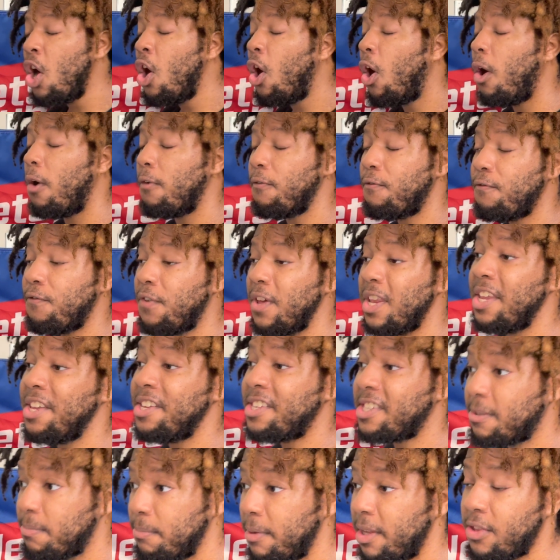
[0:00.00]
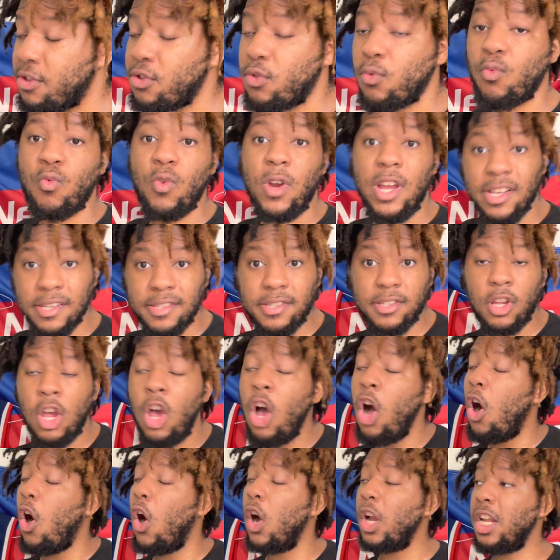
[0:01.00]
on Finney Smith's wrist
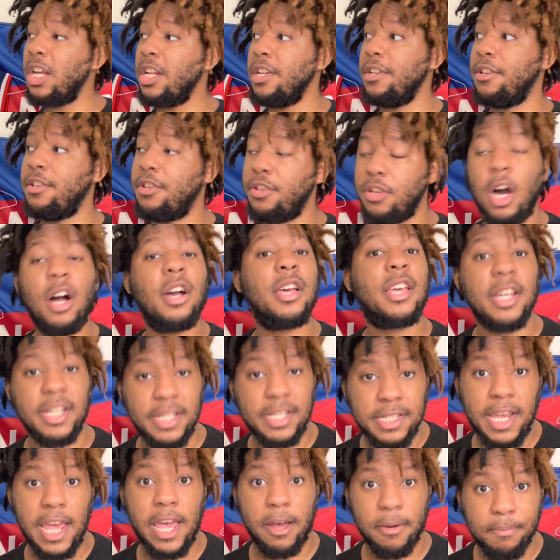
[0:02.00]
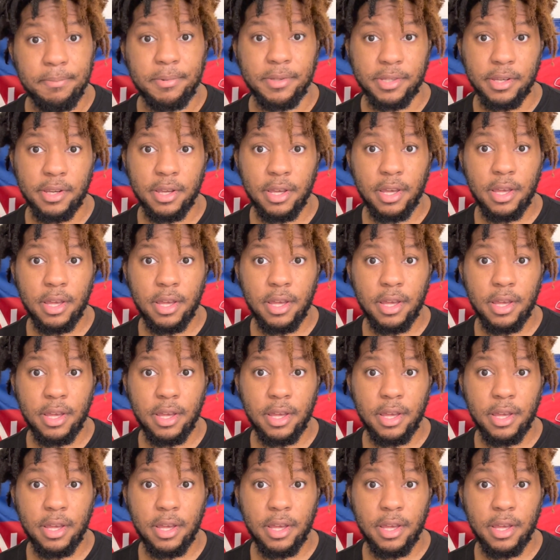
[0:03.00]
on a dunk attempt